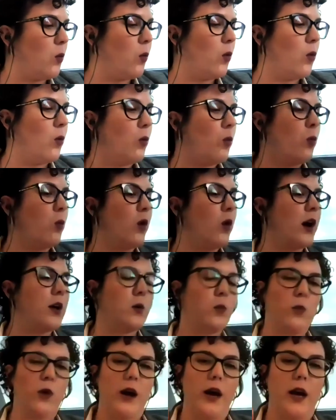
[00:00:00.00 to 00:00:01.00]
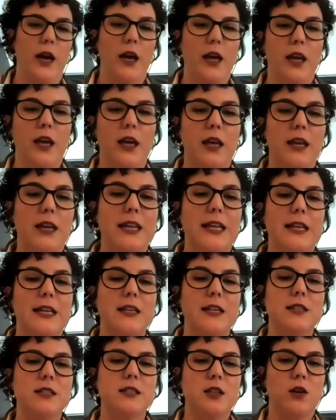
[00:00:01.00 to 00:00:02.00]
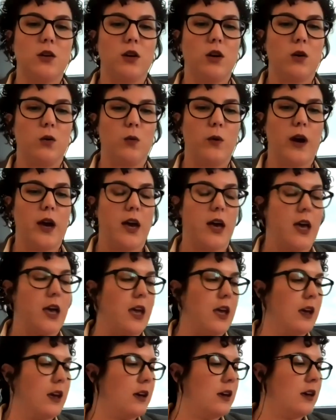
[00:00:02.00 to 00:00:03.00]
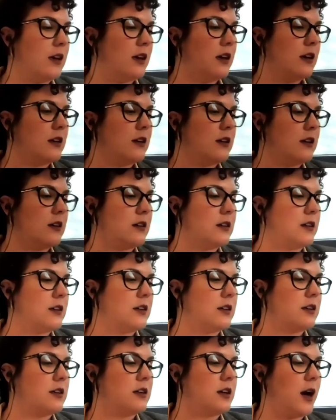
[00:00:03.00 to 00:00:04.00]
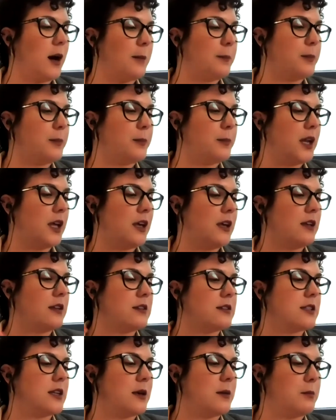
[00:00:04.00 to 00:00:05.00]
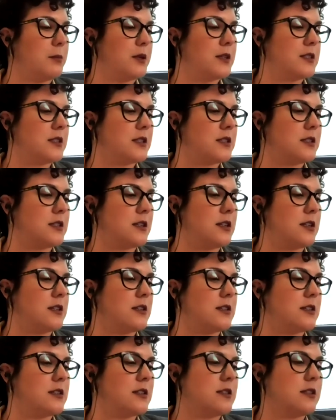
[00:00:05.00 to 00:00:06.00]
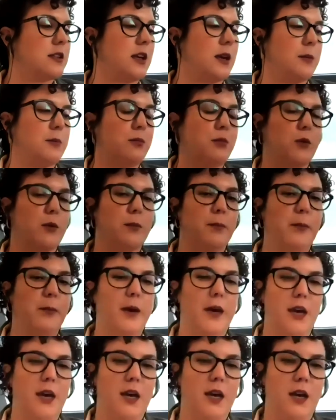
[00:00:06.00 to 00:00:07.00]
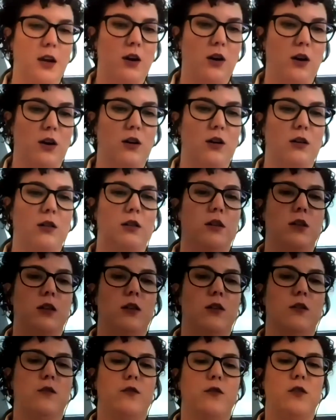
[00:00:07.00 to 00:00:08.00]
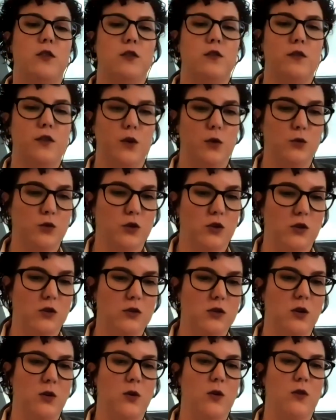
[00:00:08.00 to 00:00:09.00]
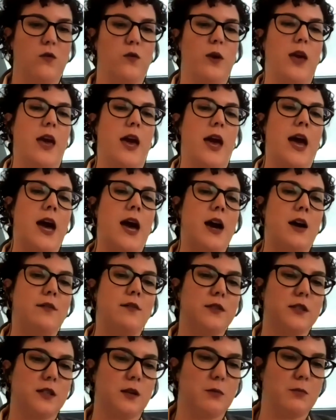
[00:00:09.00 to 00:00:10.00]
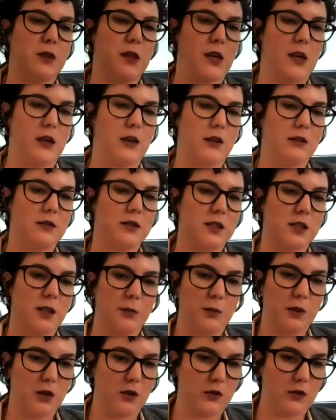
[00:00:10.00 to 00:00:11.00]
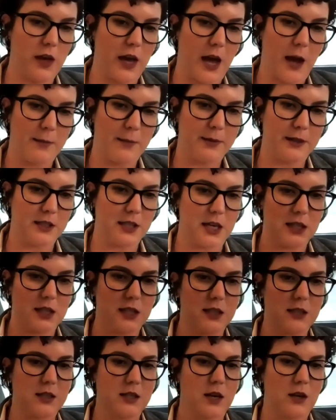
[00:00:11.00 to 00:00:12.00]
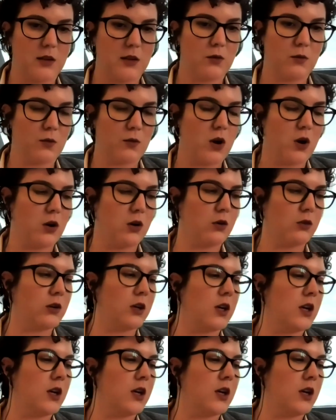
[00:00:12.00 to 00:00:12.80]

What way, and is there a way, companies and businesses can prepare for the future? So, if we have something similar that happens like this down the road,